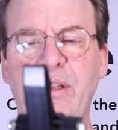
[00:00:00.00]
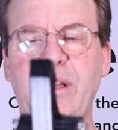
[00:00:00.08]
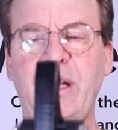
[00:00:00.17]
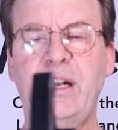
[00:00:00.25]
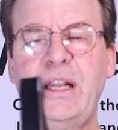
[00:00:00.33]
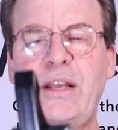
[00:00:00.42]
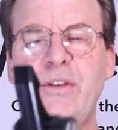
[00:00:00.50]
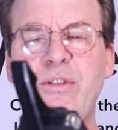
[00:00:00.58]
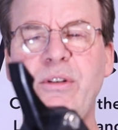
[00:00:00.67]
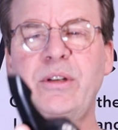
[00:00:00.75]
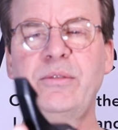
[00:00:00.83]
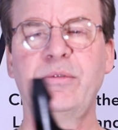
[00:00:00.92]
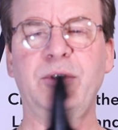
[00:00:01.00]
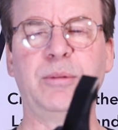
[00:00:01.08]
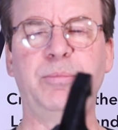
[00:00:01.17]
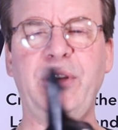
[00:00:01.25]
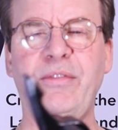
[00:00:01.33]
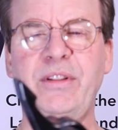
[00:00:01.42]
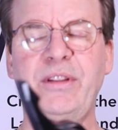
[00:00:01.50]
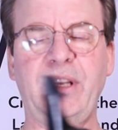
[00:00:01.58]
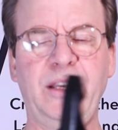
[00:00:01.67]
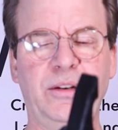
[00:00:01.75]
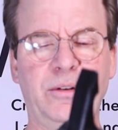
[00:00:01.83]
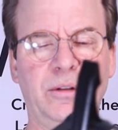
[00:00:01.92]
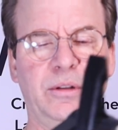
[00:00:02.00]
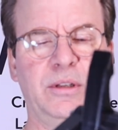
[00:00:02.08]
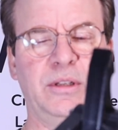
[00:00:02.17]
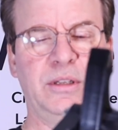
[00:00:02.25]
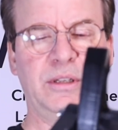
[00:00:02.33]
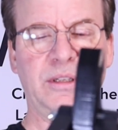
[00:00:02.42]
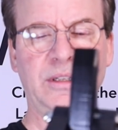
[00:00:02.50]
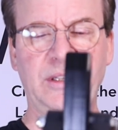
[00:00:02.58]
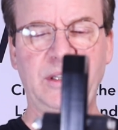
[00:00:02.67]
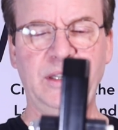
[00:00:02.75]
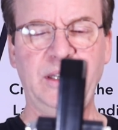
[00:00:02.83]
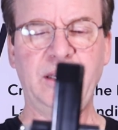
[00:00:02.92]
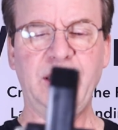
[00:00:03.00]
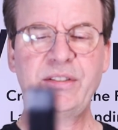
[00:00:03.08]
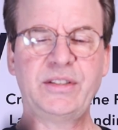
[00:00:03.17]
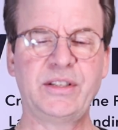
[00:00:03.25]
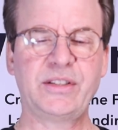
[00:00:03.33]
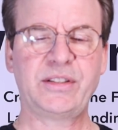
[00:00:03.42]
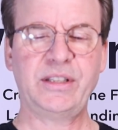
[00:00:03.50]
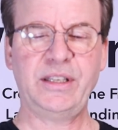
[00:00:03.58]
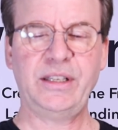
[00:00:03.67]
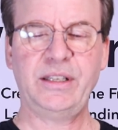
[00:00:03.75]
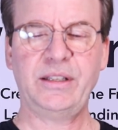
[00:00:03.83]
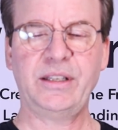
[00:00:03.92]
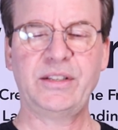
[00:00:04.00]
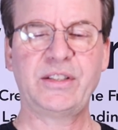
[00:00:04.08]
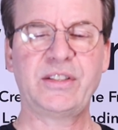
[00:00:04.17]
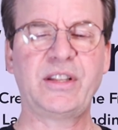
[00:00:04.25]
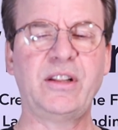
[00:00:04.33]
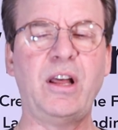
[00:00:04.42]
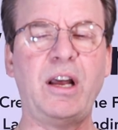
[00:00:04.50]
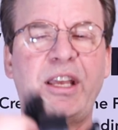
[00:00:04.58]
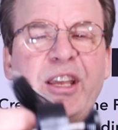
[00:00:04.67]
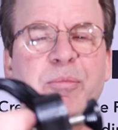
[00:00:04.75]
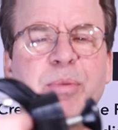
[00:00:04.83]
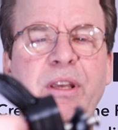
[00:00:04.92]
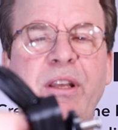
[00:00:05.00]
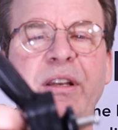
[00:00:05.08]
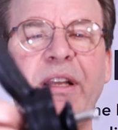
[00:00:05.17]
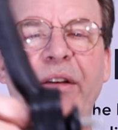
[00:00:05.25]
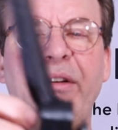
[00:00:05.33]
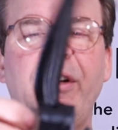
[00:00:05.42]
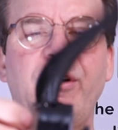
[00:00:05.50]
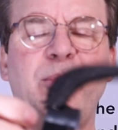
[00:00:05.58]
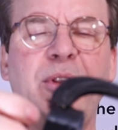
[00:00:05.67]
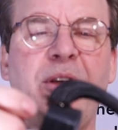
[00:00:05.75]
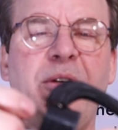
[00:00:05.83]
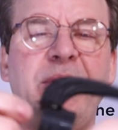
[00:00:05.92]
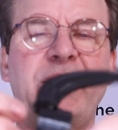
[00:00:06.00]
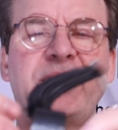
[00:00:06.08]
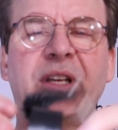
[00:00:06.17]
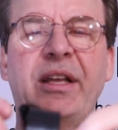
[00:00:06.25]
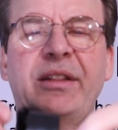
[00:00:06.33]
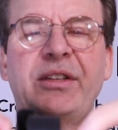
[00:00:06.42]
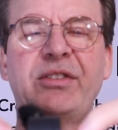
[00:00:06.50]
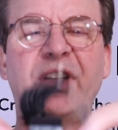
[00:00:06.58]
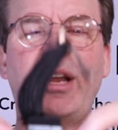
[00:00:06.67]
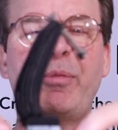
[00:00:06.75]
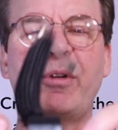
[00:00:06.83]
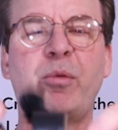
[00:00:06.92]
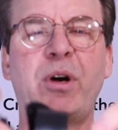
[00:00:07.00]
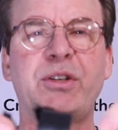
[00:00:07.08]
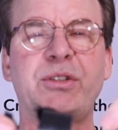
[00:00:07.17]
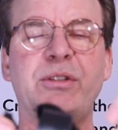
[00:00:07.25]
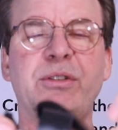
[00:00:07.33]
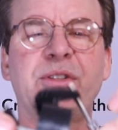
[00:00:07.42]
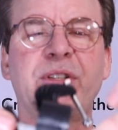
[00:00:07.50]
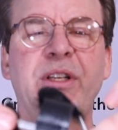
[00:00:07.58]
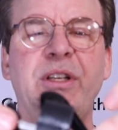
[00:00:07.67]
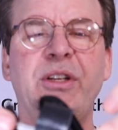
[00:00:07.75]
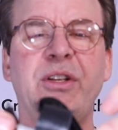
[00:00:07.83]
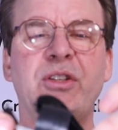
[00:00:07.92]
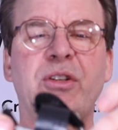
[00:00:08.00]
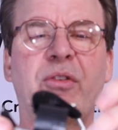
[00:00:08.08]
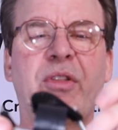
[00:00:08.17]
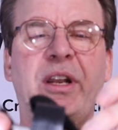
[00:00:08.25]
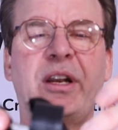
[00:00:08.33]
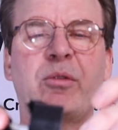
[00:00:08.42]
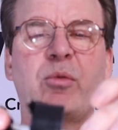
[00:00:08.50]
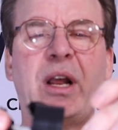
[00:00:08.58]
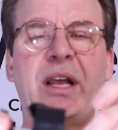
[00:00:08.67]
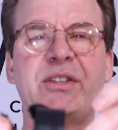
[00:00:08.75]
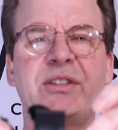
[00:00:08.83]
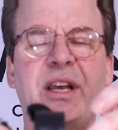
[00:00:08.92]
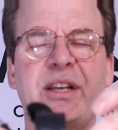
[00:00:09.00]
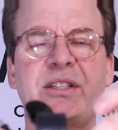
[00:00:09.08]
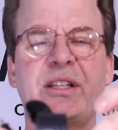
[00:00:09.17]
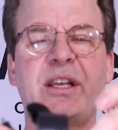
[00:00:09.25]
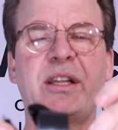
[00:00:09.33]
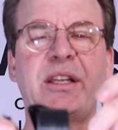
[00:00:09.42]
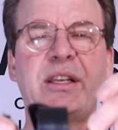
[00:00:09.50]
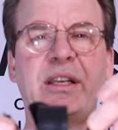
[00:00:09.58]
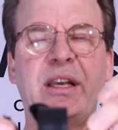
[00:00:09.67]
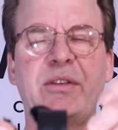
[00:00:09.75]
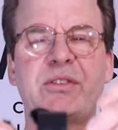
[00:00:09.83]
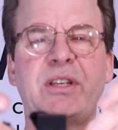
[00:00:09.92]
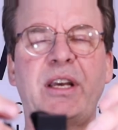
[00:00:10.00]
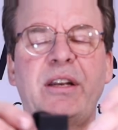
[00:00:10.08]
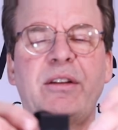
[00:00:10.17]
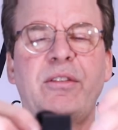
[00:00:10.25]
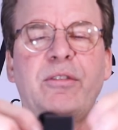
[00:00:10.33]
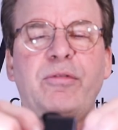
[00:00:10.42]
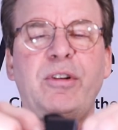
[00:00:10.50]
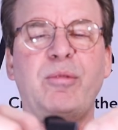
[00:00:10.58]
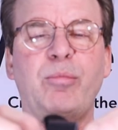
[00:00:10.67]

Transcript: That allows you to pivot the handle. This is the locking pin down here below, and it's got these tapered washers so that it rides nicely on the outside of the Freedom